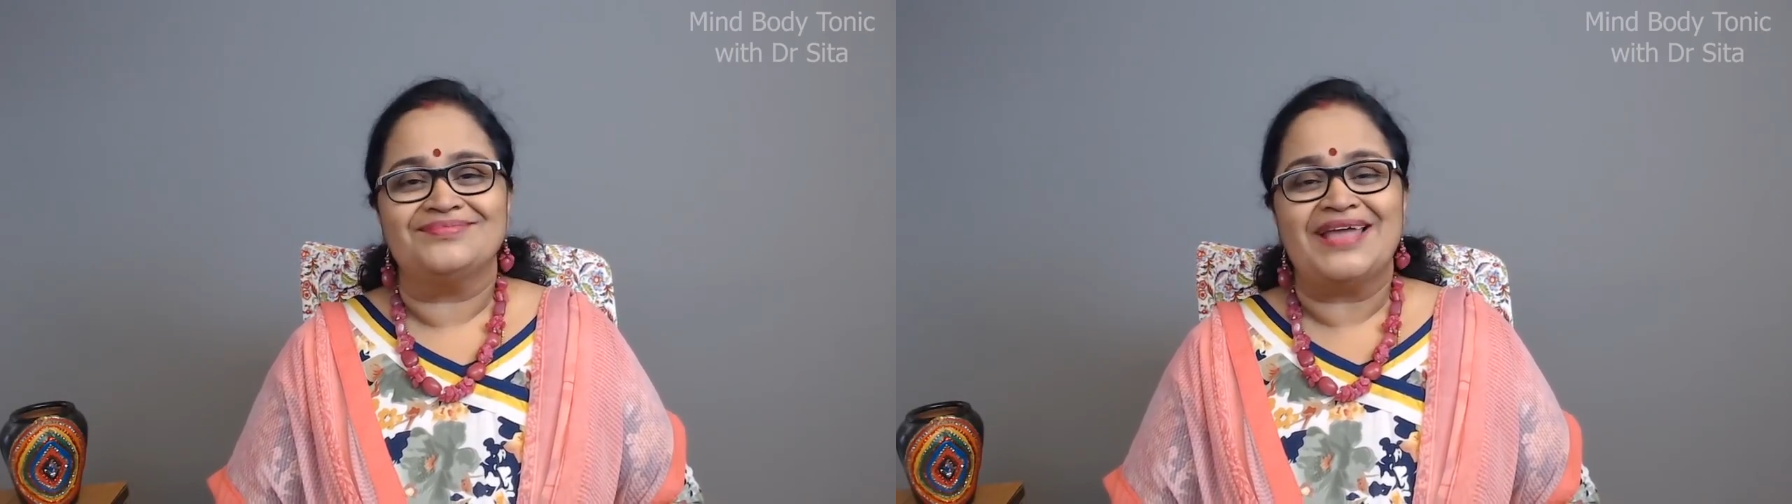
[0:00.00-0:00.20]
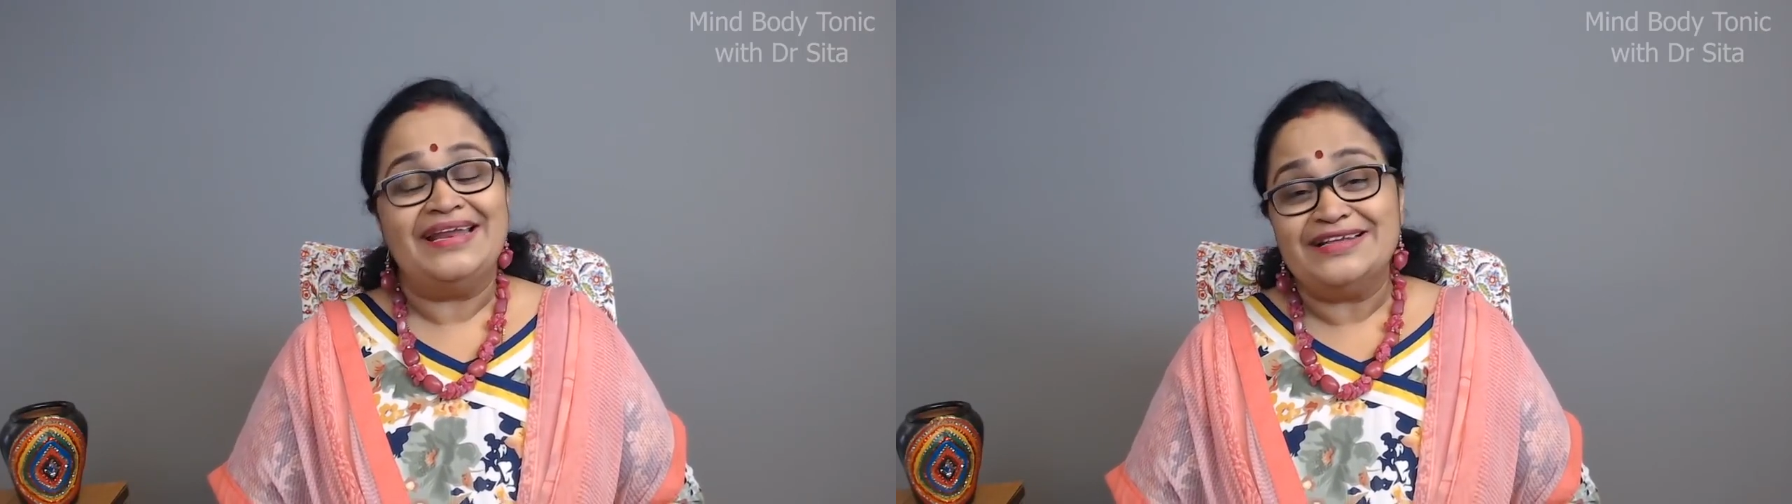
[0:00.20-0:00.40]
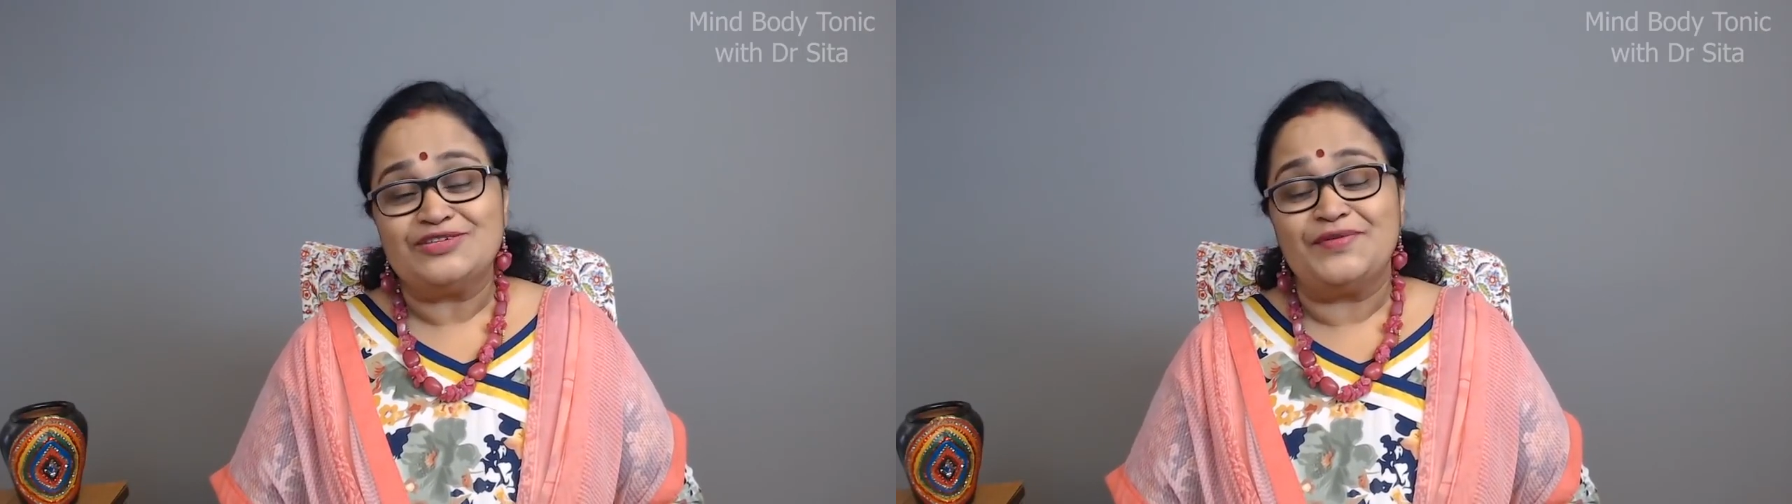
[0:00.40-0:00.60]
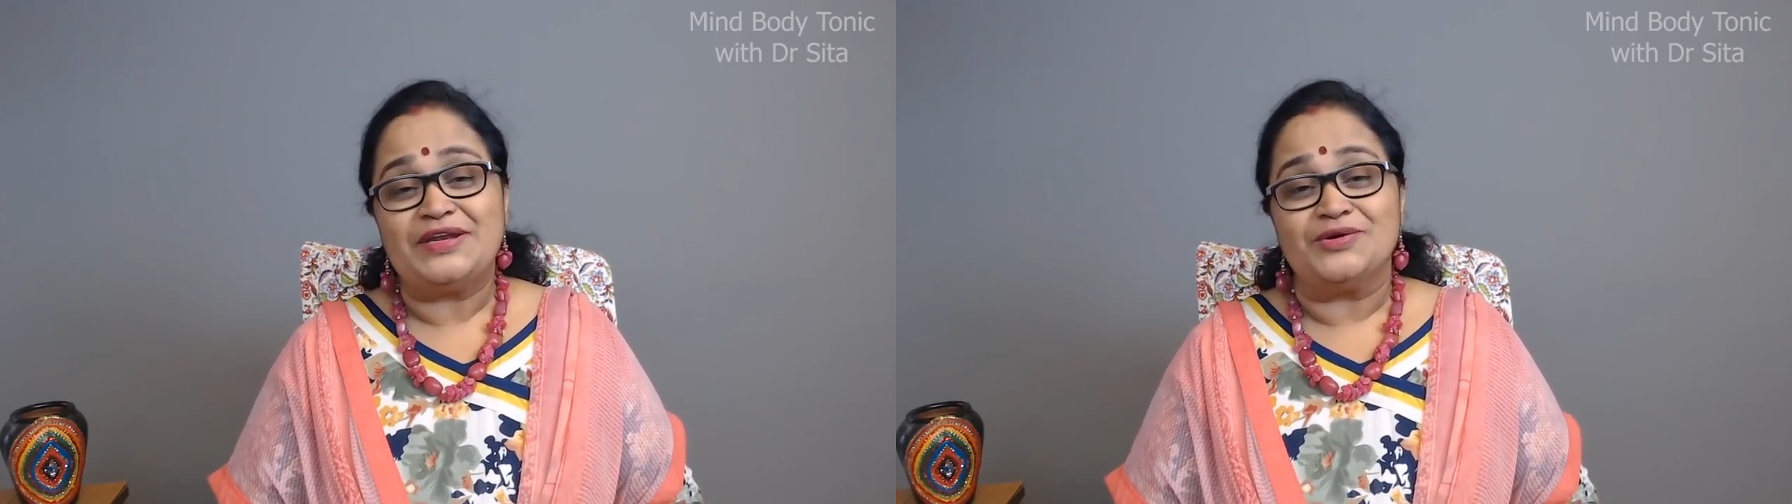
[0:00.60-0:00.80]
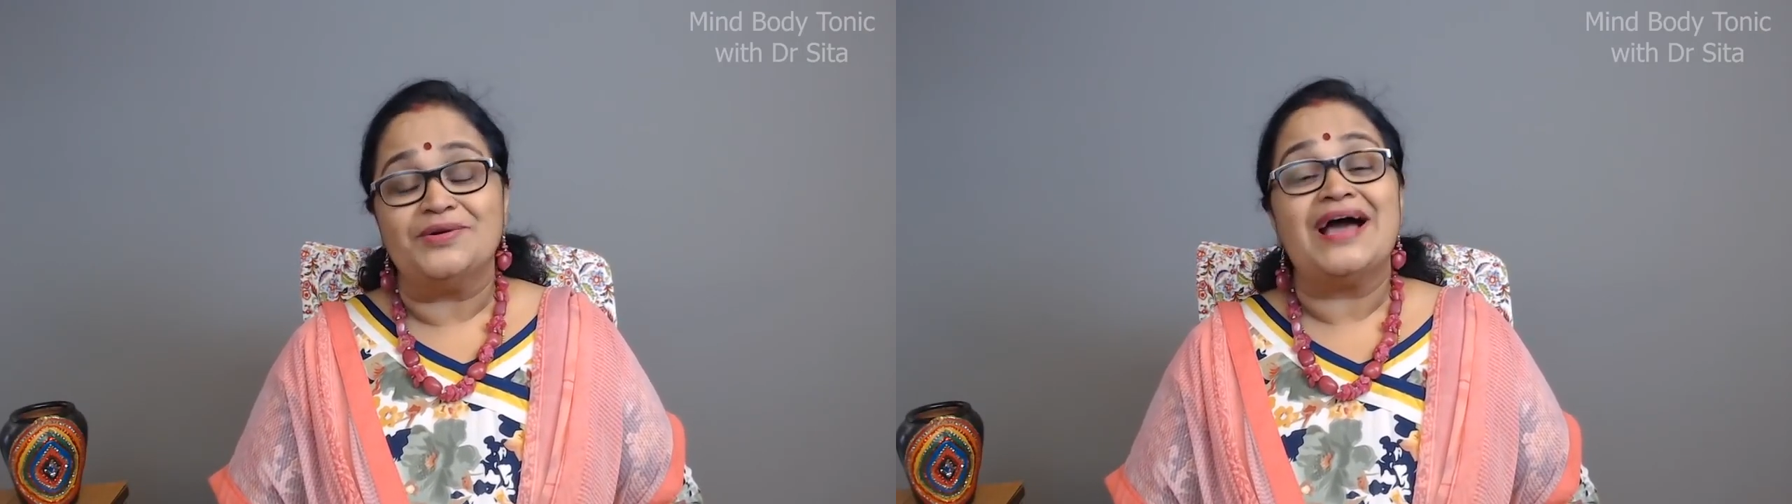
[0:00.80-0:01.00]
In this
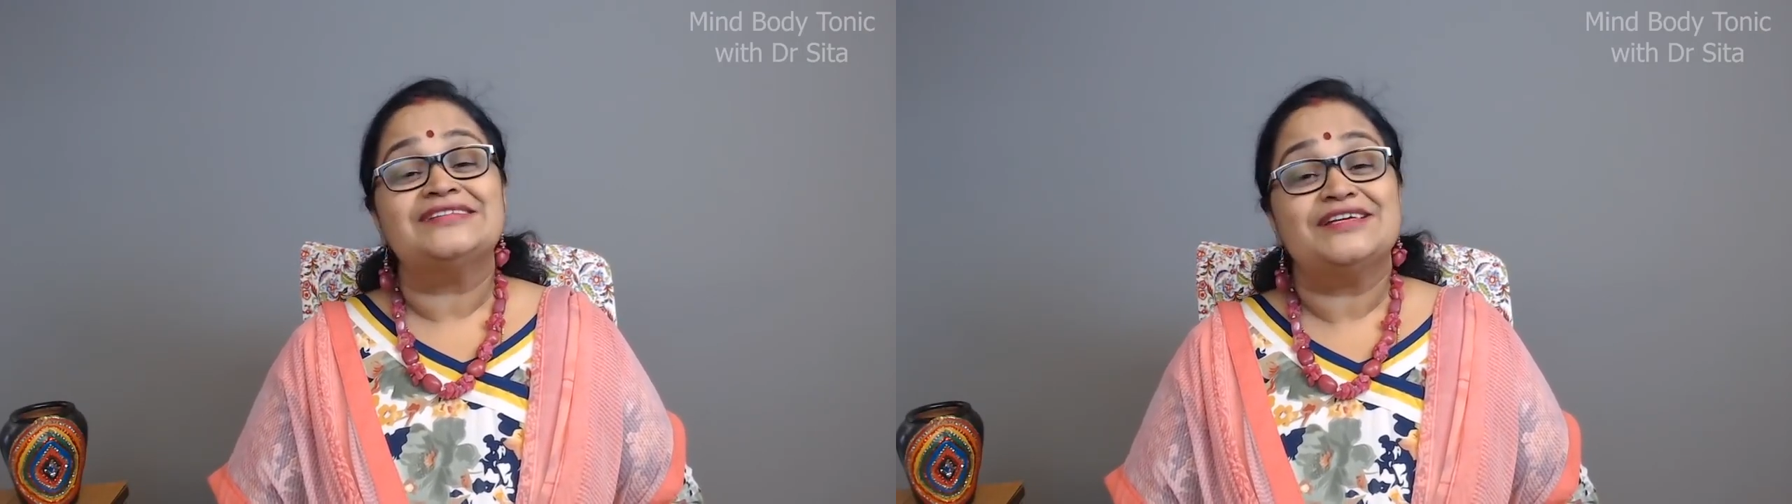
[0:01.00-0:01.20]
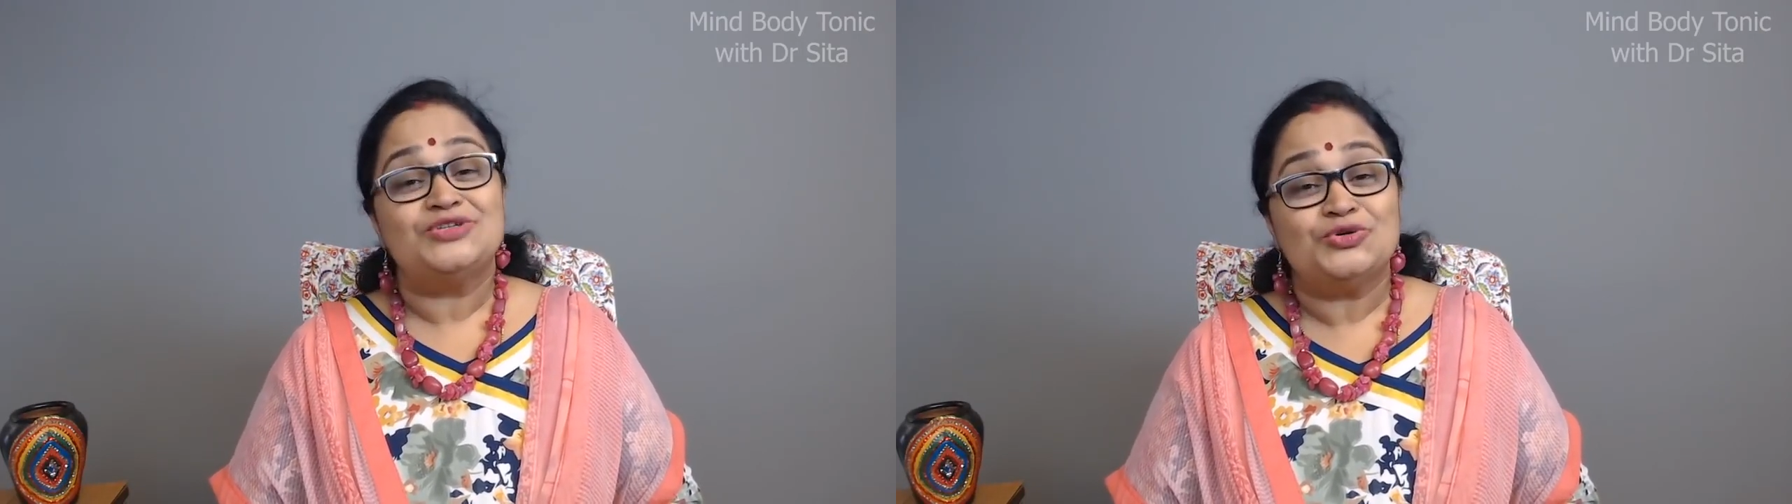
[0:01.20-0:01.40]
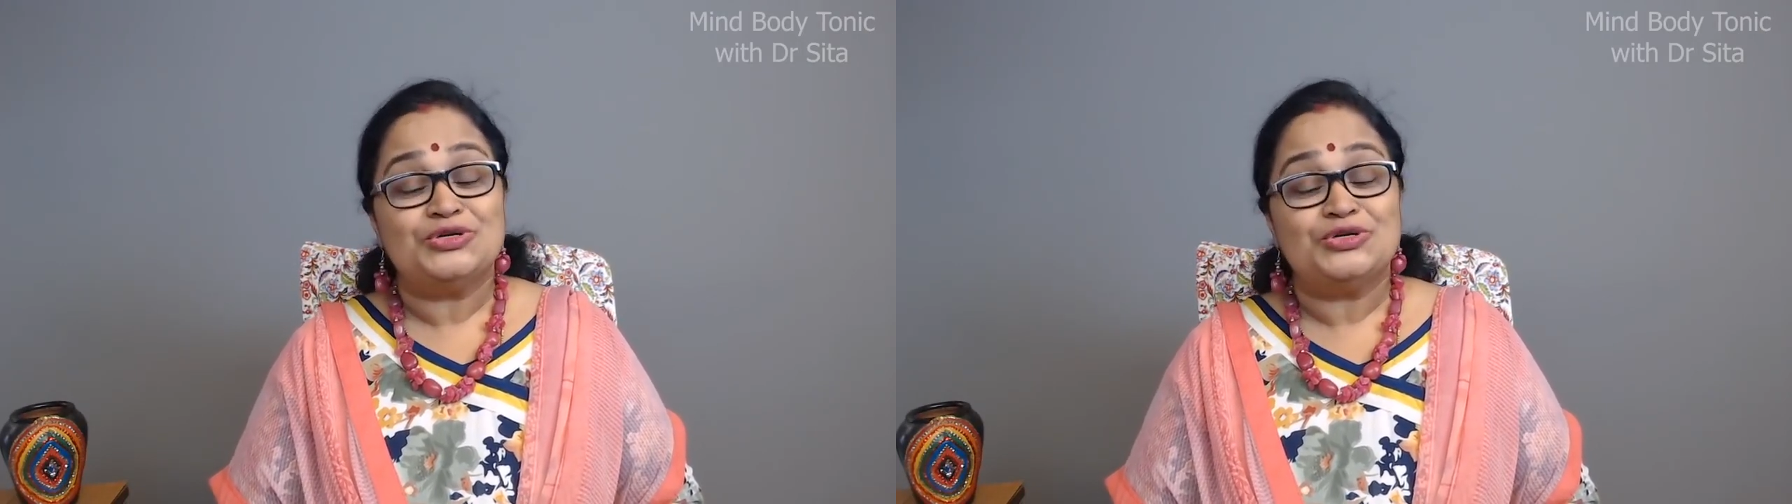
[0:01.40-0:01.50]
video, as I told